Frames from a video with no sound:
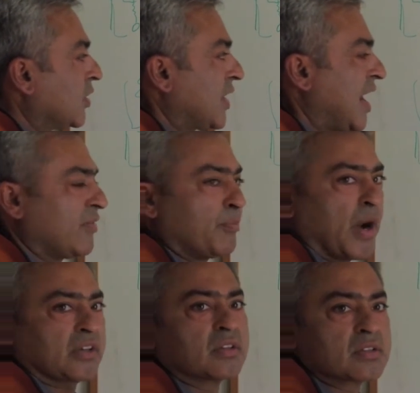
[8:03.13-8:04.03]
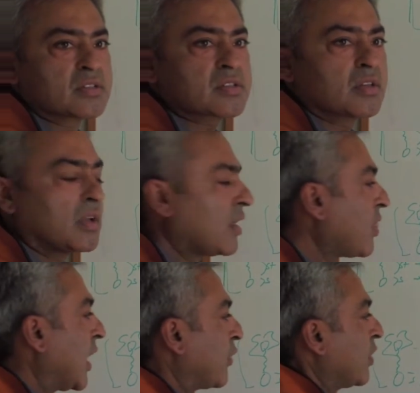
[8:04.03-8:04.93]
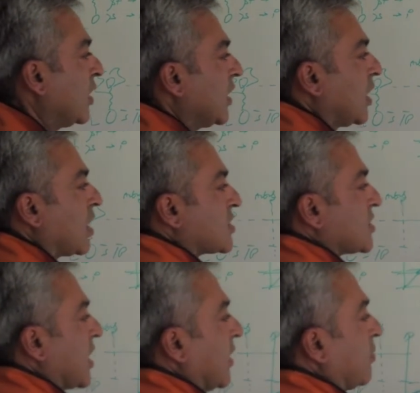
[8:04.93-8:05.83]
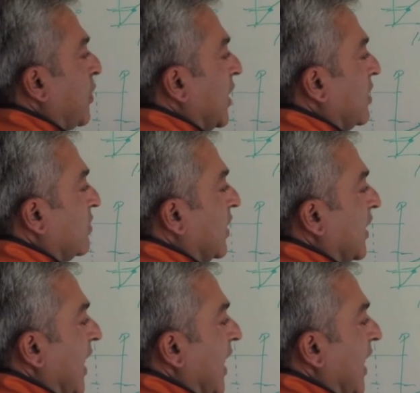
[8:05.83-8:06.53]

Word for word: to have buttons that really are, say, P, V,